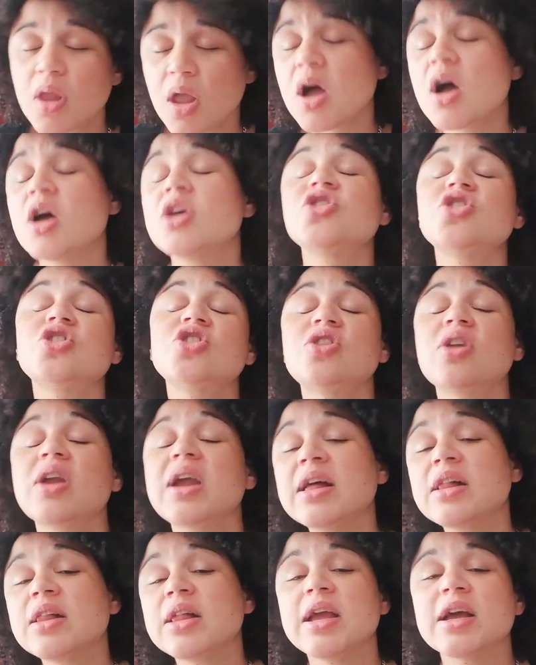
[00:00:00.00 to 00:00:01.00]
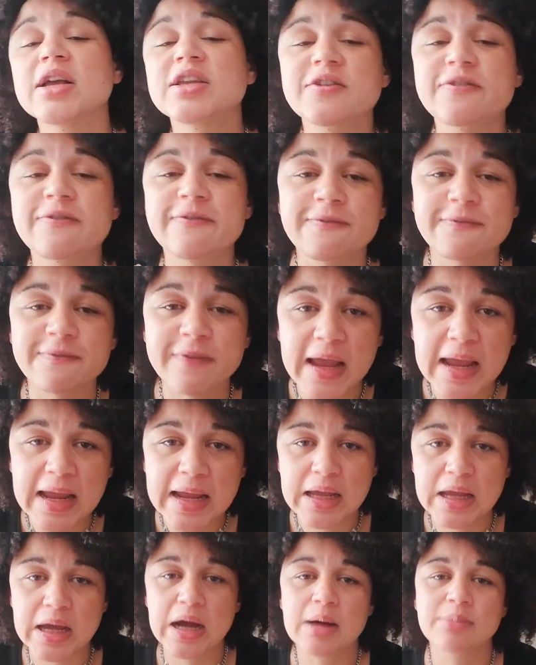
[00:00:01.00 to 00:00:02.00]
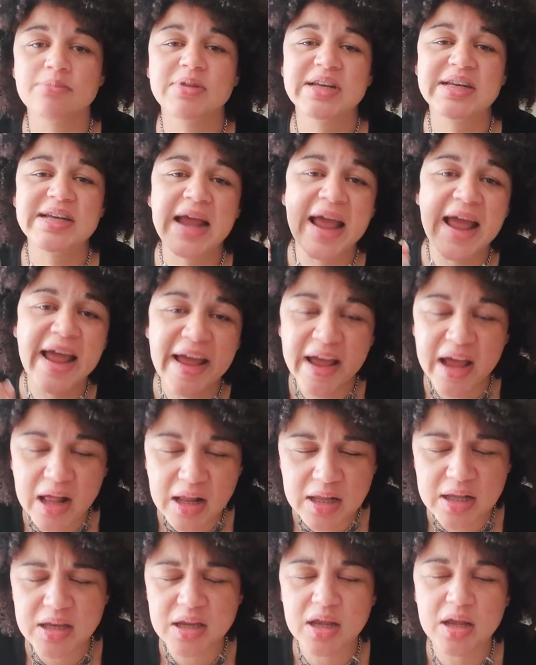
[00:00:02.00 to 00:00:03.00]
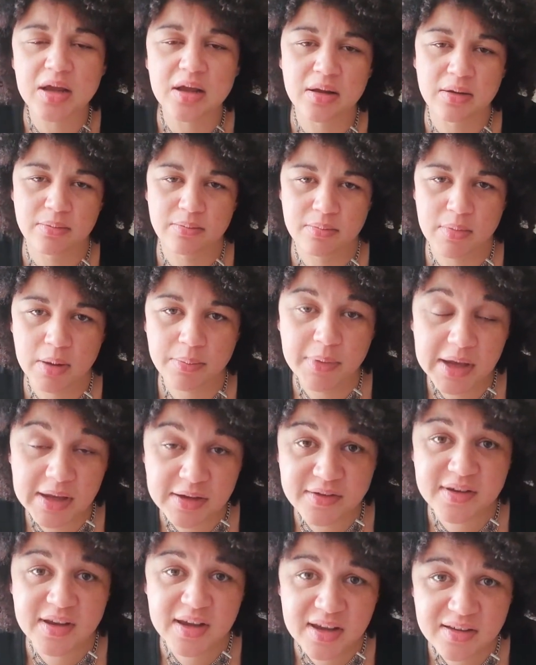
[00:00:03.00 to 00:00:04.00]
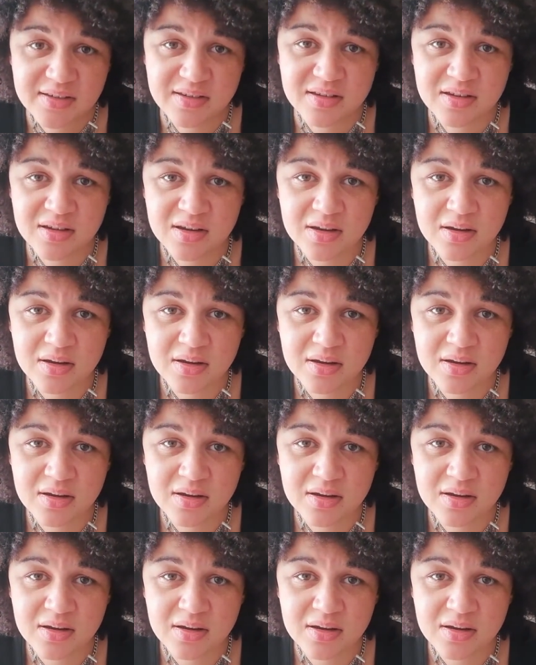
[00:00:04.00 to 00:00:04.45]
"Australia's fake, I'm telling you," my mate says.